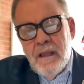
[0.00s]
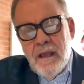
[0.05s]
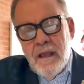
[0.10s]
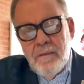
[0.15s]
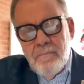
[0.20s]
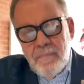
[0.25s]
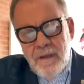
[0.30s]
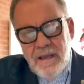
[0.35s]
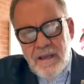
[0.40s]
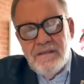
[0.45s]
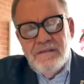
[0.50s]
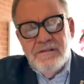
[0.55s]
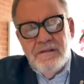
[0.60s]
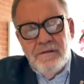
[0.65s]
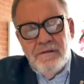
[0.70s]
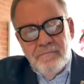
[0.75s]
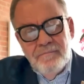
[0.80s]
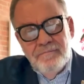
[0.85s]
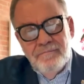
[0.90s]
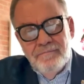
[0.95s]
Amazing
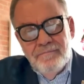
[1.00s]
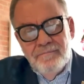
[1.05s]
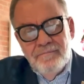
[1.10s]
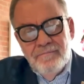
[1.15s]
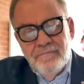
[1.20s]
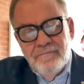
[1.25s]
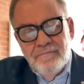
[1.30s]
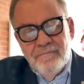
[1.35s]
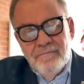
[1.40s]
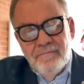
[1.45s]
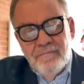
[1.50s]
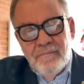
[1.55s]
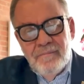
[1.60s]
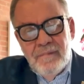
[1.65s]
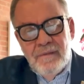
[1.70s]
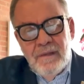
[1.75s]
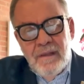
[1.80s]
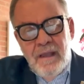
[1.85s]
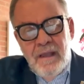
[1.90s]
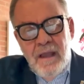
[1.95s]

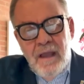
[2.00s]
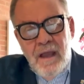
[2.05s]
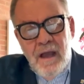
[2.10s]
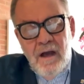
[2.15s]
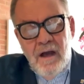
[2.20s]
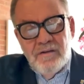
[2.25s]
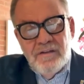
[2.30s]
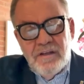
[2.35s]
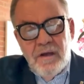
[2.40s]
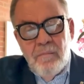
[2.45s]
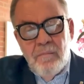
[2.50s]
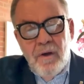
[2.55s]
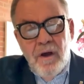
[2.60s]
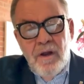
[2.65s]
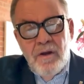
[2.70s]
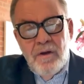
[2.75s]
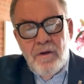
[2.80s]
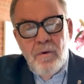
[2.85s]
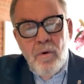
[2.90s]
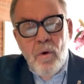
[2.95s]
how
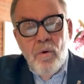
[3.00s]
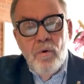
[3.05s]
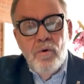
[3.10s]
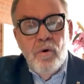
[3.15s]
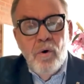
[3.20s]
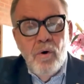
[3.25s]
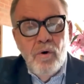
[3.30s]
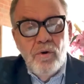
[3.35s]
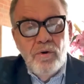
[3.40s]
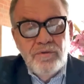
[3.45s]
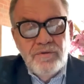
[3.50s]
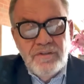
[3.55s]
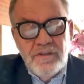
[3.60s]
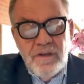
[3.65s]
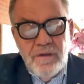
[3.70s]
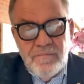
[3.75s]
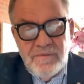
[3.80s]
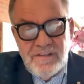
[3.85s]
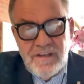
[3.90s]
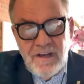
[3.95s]
someone who calls
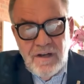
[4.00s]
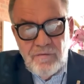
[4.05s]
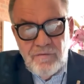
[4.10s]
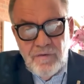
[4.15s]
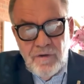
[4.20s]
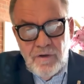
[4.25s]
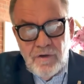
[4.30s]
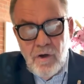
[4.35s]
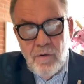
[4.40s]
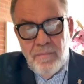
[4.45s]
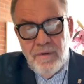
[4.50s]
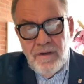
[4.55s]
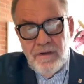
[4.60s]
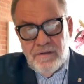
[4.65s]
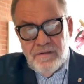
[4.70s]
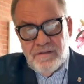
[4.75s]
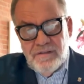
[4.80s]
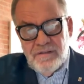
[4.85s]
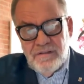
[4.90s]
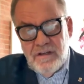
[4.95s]
himself a
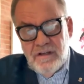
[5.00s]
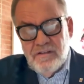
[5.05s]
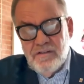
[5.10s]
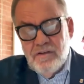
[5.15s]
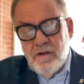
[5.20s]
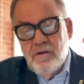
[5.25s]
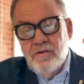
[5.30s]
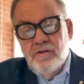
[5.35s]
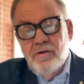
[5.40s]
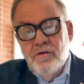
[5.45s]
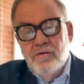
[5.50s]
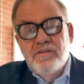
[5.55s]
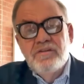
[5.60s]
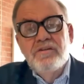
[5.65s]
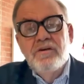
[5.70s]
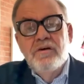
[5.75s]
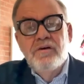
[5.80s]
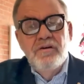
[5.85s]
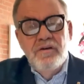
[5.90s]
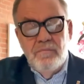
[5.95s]
communist does not
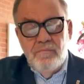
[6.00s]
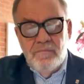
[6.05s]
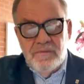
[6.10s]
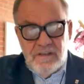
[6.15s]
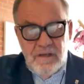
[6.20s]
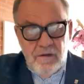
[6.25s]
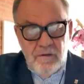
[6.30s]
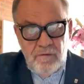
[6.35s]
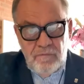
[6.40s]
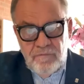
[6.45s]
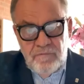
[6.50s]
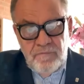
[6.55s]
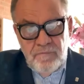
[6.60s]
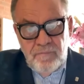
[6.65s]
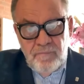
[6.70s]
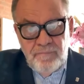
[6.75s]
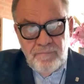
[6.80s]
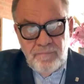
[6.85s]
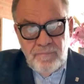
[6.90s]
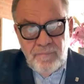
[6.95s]
concern himself
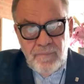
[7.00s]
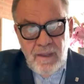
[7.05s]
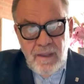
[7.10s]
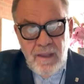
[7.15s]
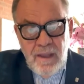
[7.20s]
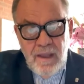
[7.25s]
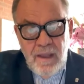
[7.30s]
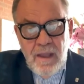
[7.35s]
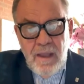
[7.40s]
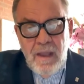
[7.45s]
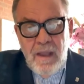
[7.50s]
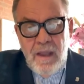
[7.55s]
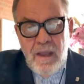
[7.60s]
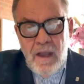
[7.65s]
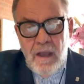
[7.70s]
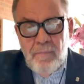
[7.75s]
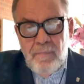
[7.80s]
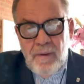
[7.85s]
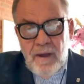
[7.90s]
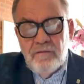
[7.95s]

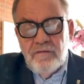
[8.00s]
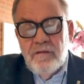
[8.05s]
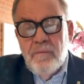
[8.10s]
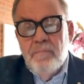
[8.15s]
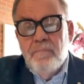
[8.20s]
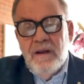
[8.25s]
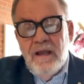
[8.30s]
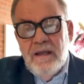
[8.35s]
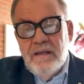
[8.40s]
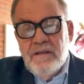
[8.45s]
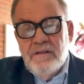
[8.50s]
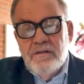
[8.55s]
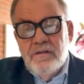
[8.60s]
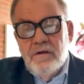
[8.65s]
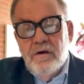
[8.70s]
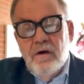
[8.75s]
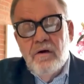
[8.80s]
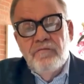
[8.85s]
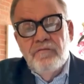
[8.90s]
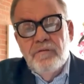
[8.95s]
about the plight
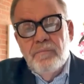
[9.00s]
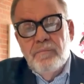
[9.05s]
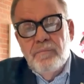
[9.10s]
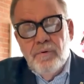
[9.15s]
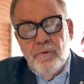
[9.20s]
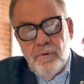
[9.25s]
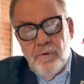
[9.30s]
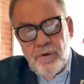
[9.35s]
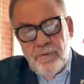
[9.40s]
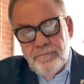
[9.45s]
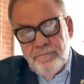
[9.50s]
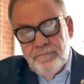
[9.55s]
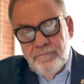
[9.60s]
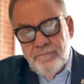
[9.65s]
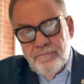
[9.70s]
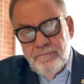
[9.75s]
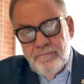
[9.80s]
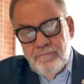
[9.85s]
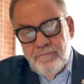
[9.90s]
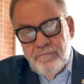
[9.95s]
of the poor,
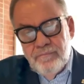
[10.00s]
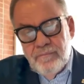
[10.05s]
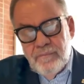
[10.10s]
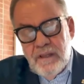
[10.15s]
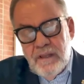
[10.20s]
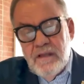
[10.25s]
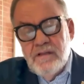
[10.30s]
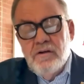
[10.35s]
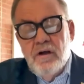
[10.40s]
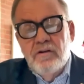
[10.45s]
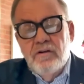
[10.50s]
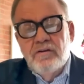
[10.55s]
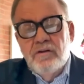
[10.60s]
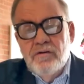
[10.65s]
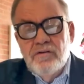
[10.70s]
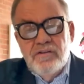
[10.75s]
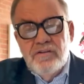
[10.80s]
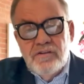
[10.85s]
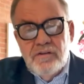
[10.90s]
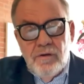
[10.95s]
is not
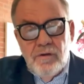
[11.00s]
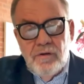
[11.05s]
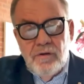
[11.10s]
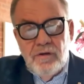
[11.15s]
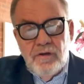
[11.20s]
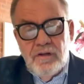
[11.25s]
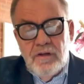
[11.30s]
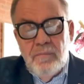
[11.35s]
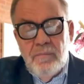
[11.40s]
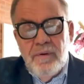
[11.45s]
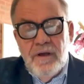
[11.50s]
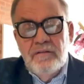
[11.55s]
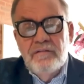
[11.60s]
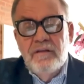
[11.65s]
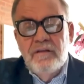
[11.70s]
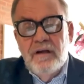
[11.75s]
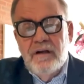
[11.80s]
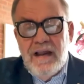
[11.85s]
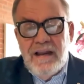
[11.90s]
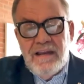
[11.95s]
concerned about
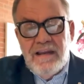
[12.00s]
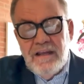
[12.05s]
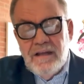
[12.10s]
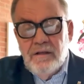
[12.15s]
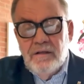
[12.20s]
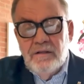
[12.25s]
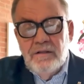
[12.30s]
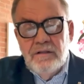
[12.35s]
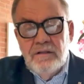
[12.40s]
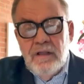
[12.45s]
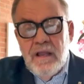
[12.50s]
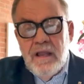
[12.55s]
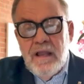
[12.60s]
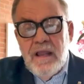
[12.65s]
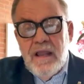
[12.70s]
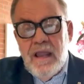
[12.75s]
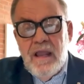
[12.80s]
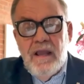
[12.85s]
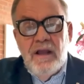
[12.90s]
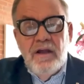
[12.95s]
the radical
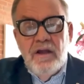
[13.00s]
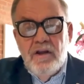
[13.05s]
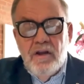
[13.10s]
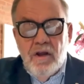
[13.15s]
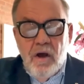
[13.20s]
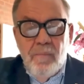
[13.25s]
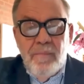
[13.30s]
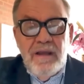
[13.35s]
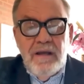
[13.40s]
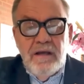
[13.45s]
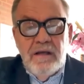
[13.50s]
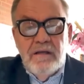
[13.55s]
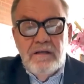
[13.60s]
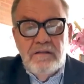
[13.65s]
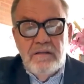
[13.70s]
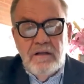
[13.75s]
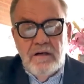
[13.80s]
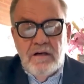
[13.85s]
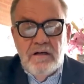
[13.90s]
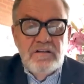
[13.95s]
economic
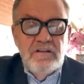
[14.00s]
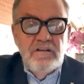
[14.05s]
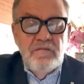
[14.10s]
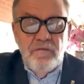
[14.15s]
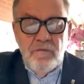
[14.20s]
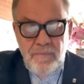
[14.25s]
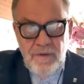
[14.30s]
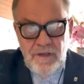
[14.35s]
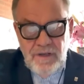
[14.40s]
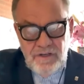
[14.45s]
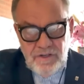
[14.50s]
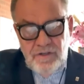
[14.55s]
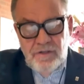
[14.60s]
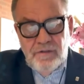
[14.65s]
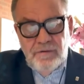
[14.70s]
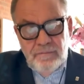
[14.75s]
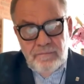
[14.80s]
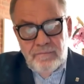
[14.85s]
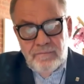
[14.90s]
transformation